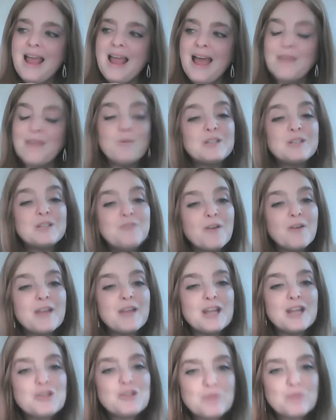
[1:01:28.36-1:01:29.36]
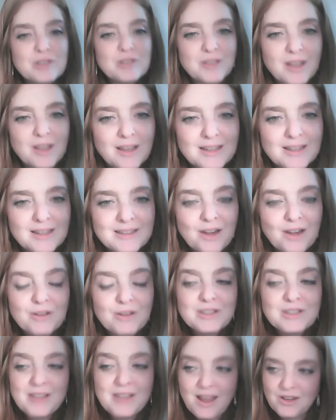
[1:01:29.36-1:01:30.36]
And what's very interesting is that our
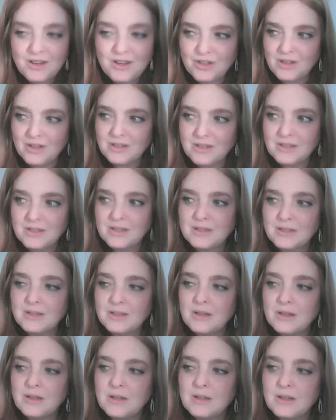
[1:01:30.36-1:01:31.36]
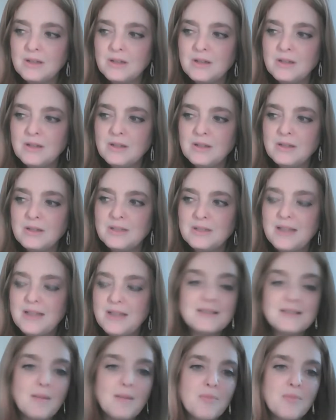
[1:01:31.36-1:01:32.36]
sages
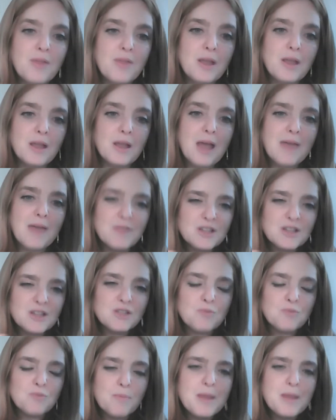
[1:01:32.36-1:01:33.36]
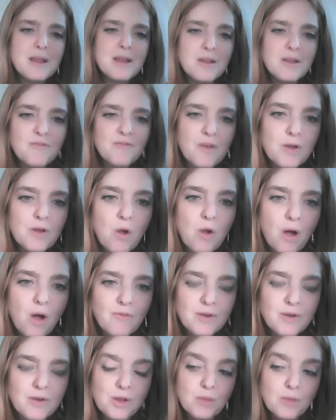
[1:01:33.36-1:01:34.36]
say something, and this is repeated very
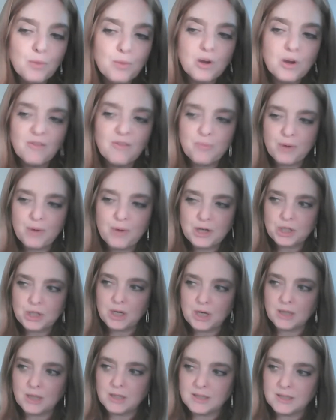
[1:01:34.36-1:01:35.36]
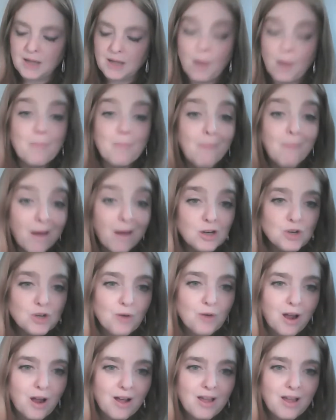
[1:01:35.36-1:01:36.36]
often in the book of Breshit. It's like a
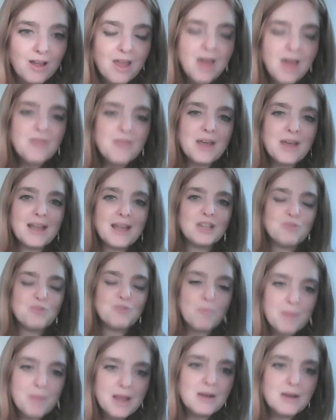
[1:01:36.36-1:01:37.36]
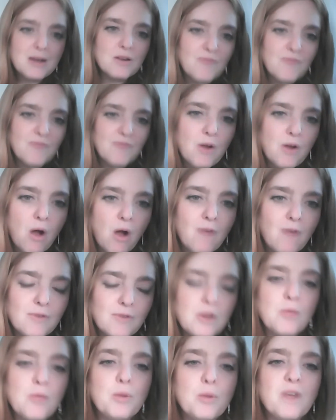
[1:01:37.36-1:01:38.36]
mantra that gets repeated very often
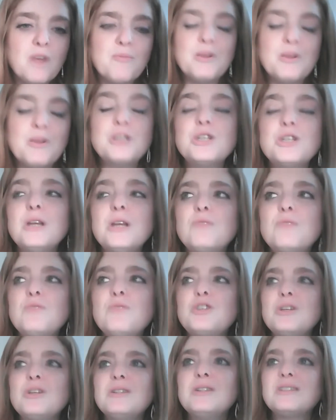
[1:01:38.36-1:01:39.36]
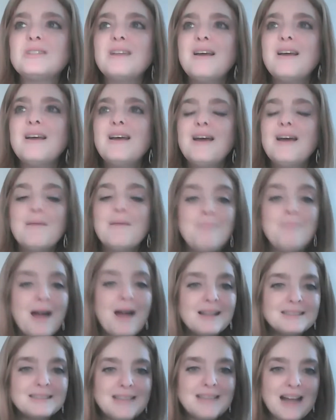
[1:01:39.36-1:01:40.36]
in the book of Breshit, which is
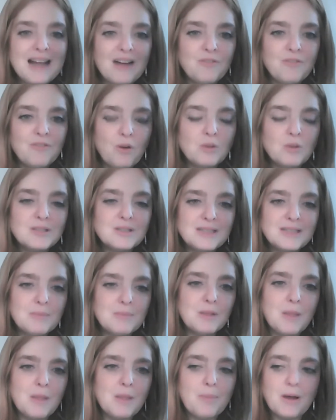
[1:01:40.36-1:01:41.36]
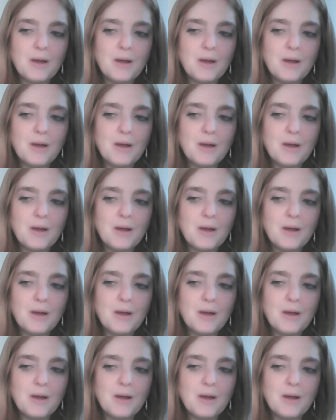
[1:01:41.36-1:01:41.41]
"Maase Avot Siman